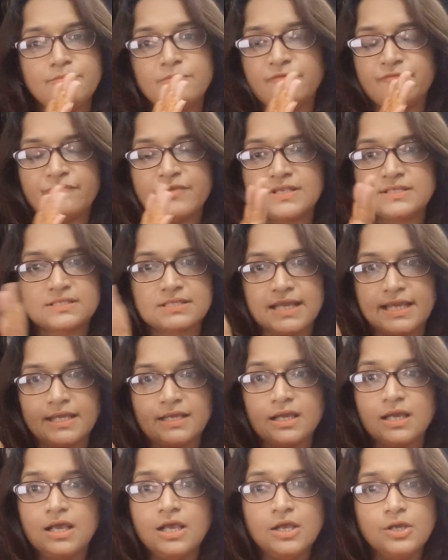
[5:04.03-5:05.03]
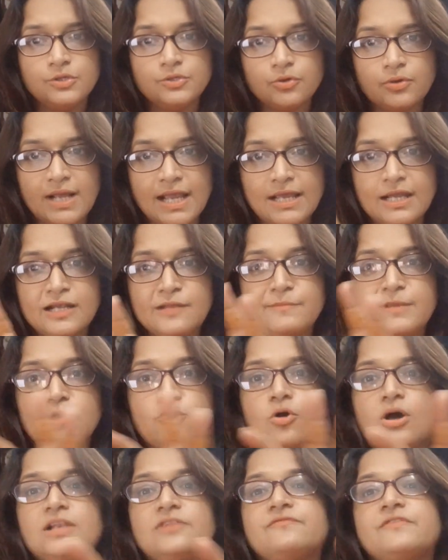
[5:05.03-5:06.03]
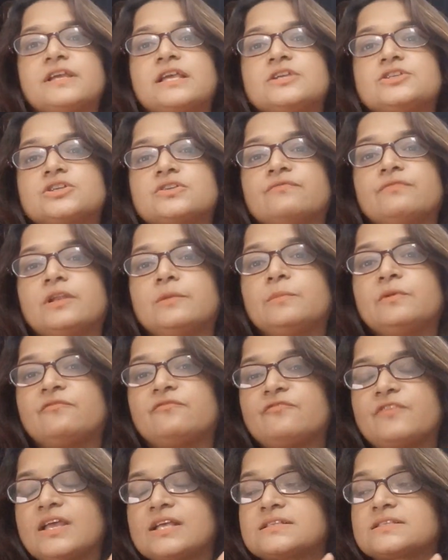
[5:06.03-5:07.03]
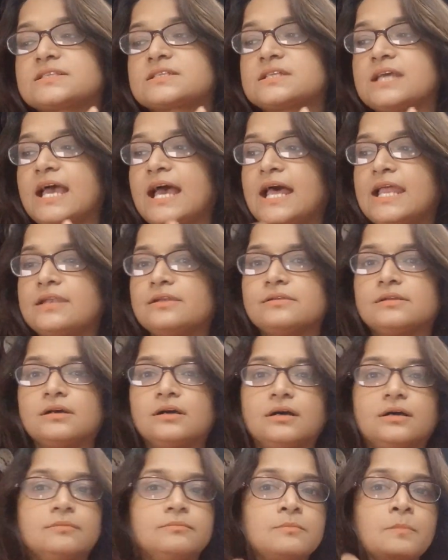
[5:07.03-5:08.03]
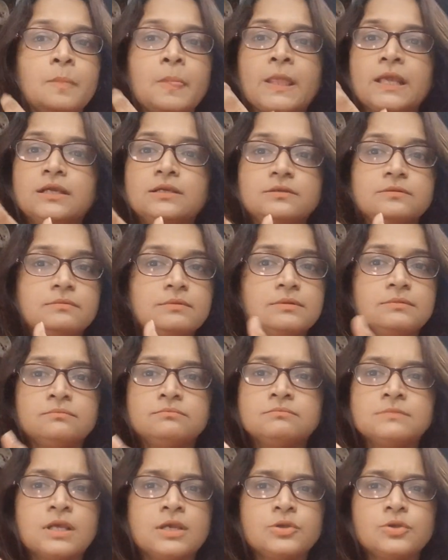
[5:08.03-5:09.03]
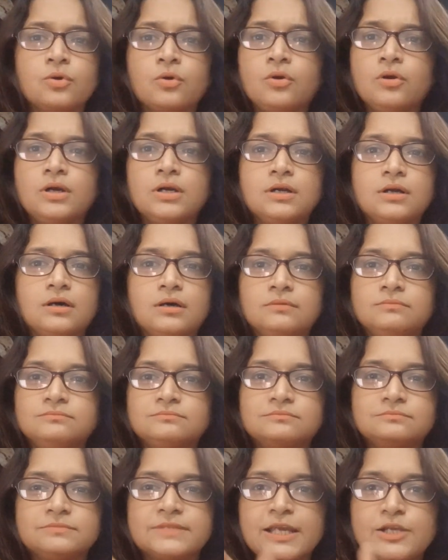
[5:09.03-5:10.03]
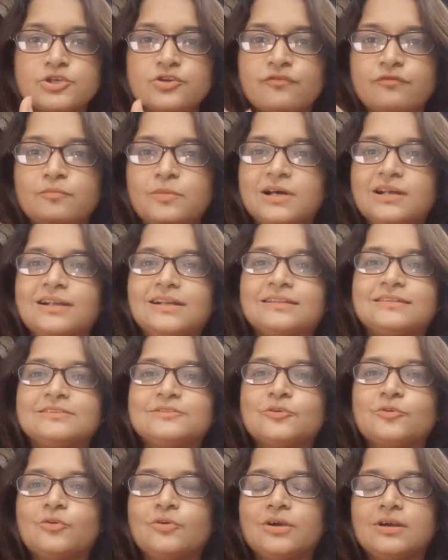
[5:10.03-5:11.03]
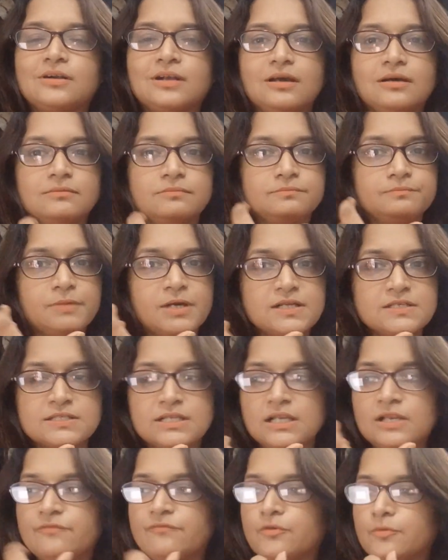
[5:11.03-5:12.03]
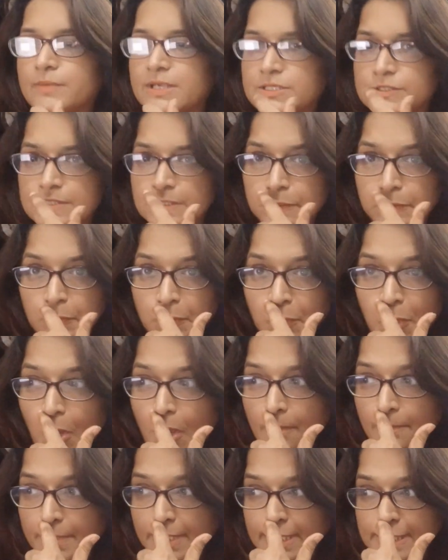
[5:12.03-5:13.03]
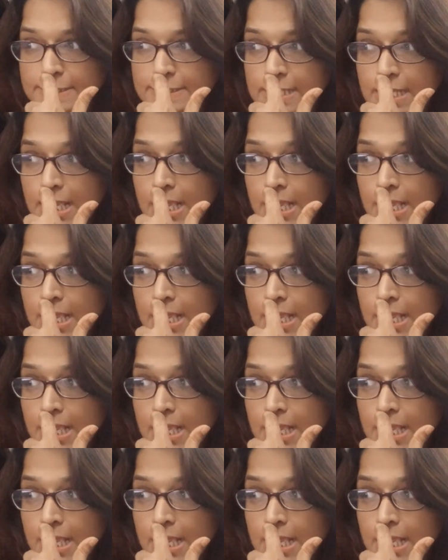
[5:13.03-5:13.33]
be fixed. Like your academic qualification will be fixed, and your date of birth, your personal information, your hobbies,